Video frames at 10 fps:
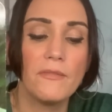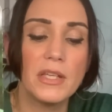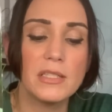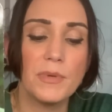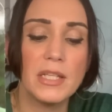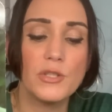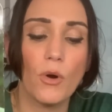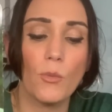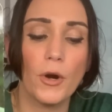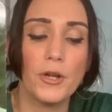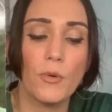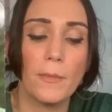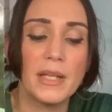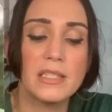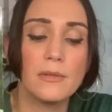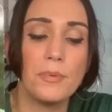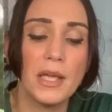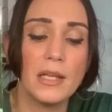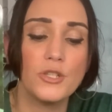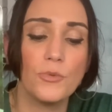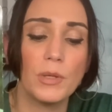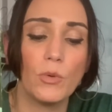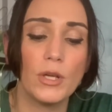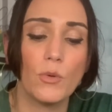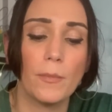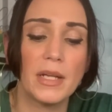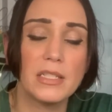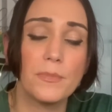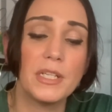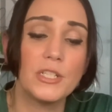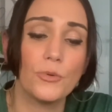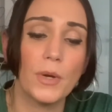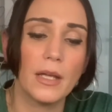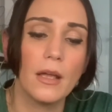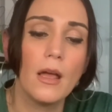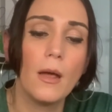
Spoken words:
This means you are where you are meant to be, doing what you are meant to be doing.